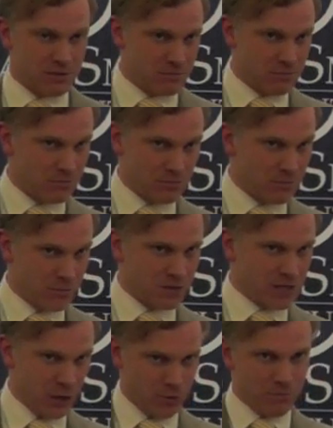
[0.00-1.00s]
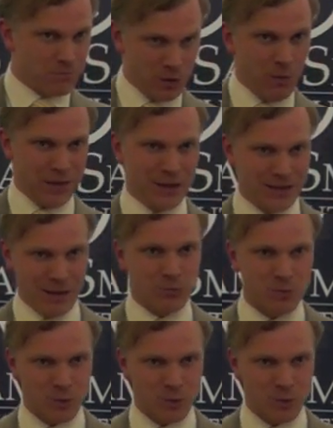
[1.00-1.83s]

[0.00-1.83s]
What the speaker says: And so you might think that was a